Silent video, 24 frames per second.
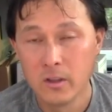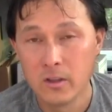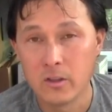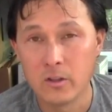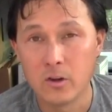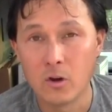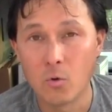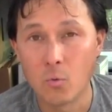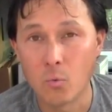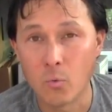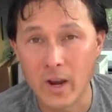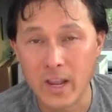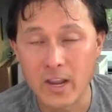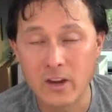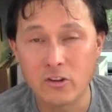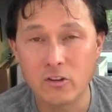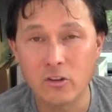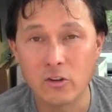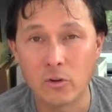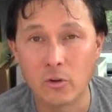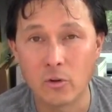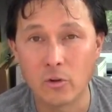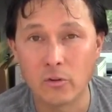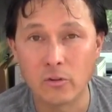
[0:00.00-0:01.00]
you know,
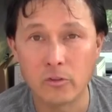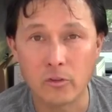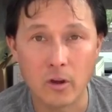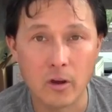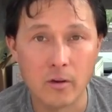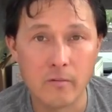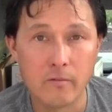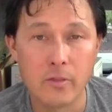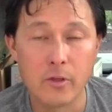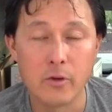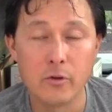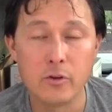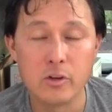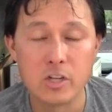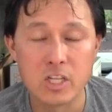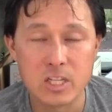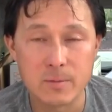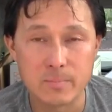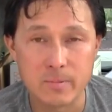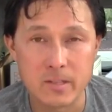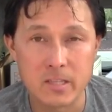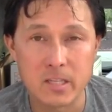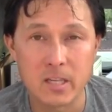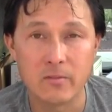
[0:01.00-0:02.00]
ratios of those
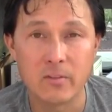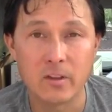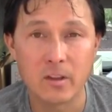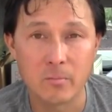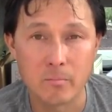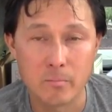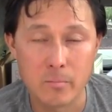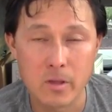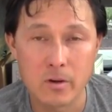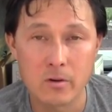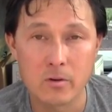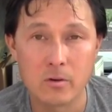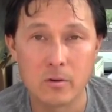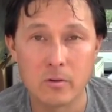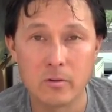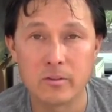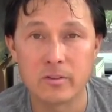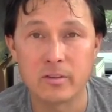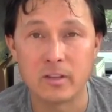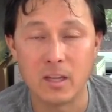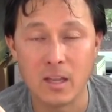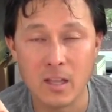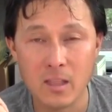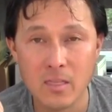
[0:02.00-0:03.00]
specific
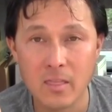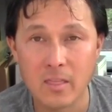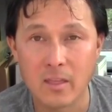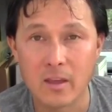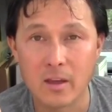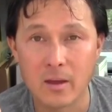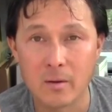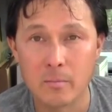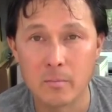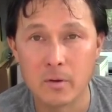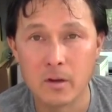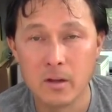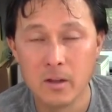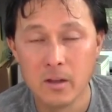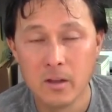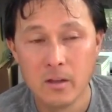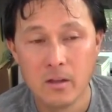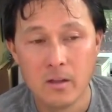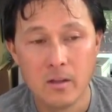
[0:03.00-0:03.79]
minerals in them,